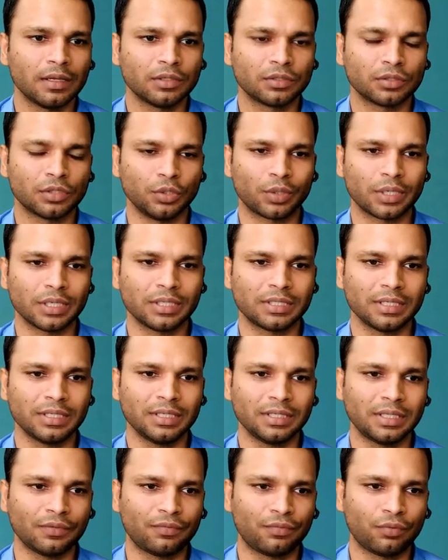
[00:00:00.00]
So you can see
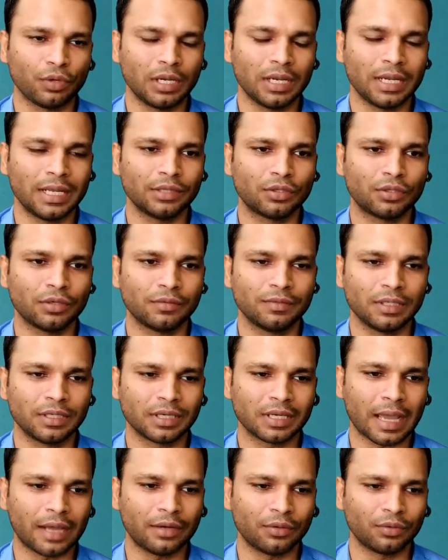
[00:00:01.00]
the full length of the
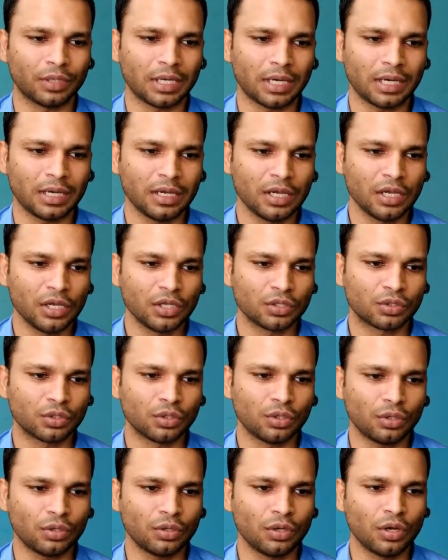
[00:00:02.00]
cannula.
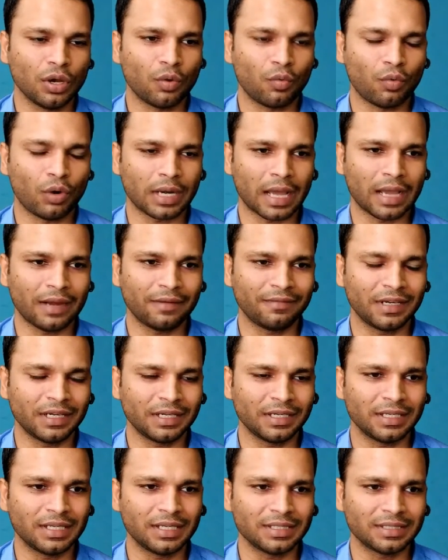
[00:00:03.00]
So what I have
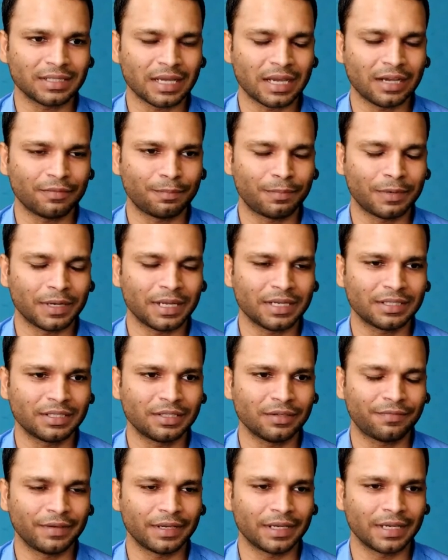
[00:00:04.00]
done is I have placed
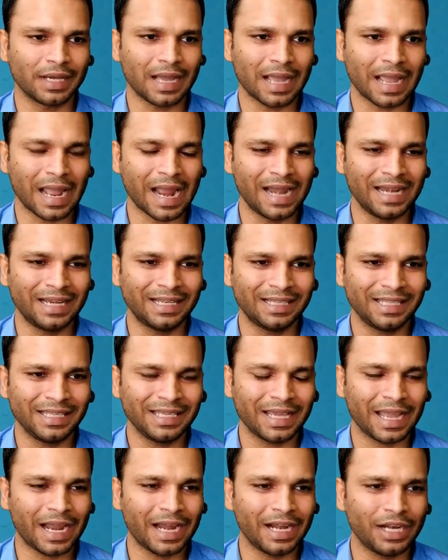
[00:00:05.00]
the finger at
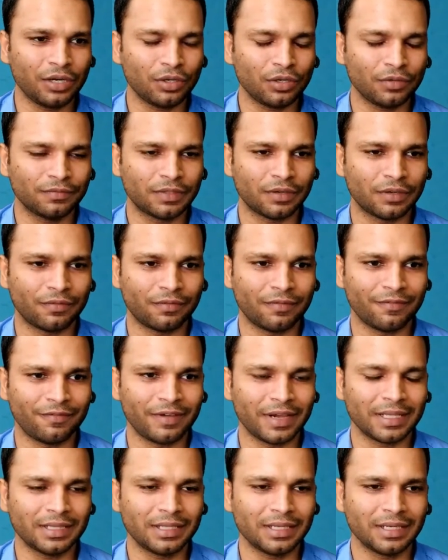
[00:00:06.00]
the end of
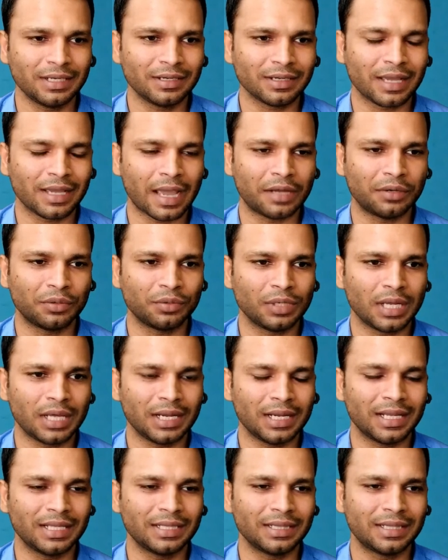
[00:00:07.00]
where the
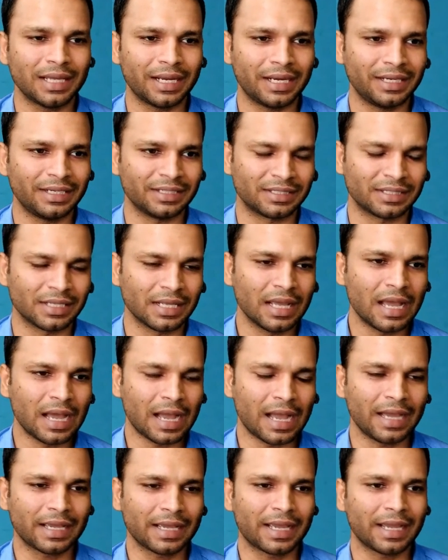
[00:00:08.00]
cannula length ends.
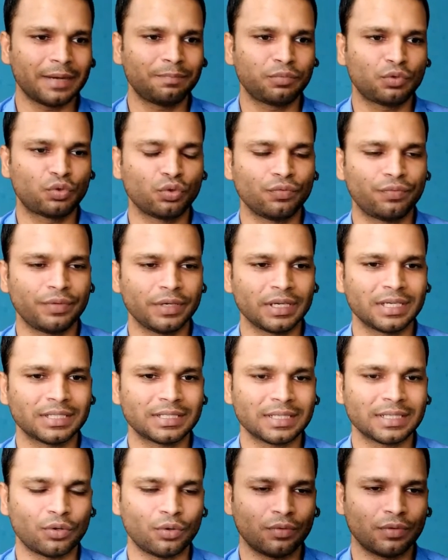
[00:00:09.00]
I kept two fingers
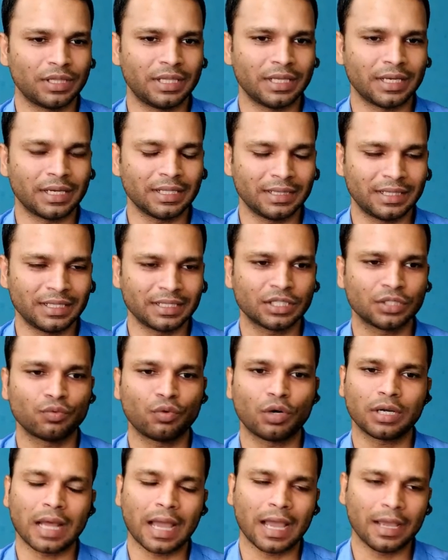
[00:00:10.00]
over there. This is
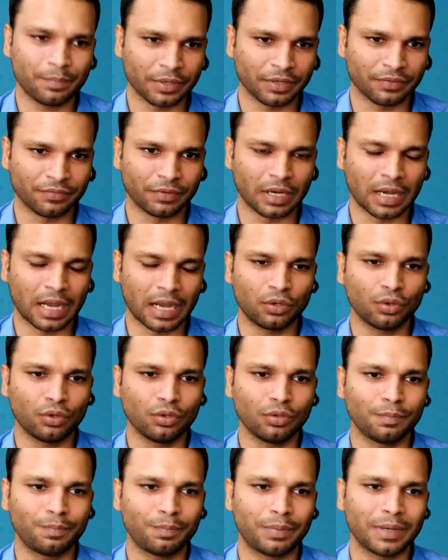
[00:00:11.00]
what I prefer. I
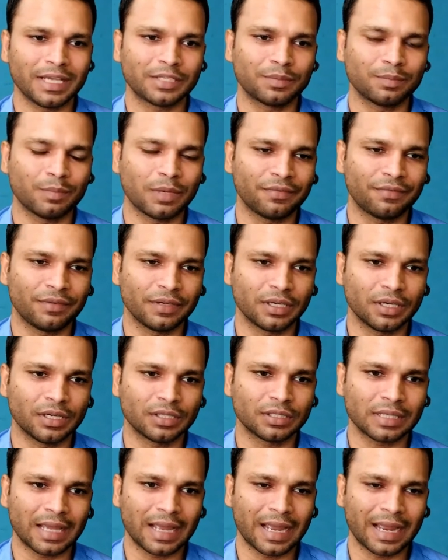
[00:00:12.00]
don't place my
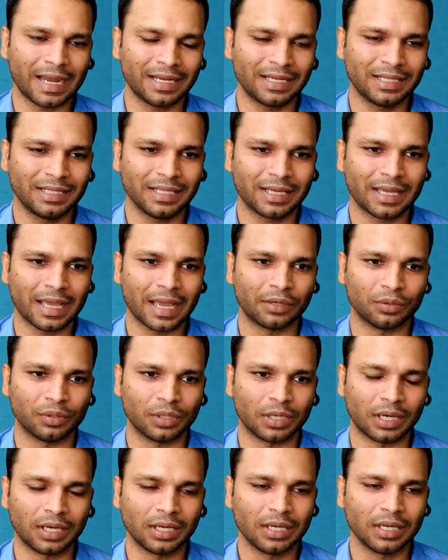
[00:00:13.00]
fingers at the
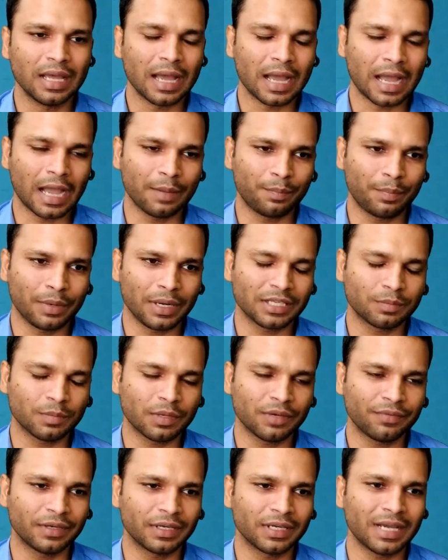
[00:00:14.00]
cannula. I place
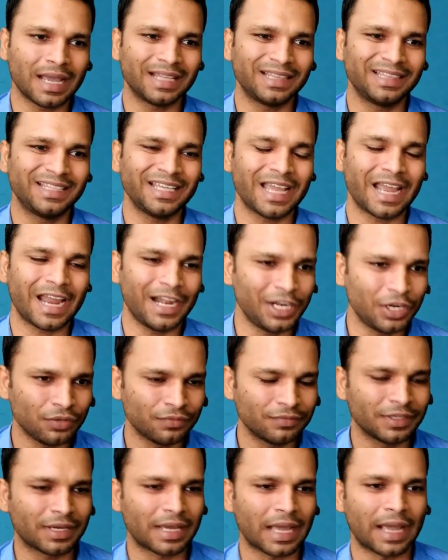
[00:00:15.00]
my finger at the end
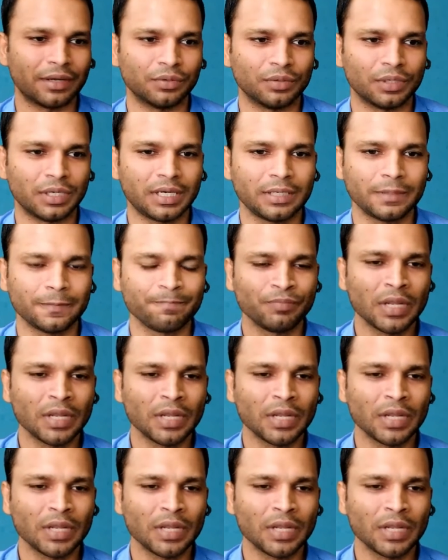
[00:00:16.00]
of the cannula.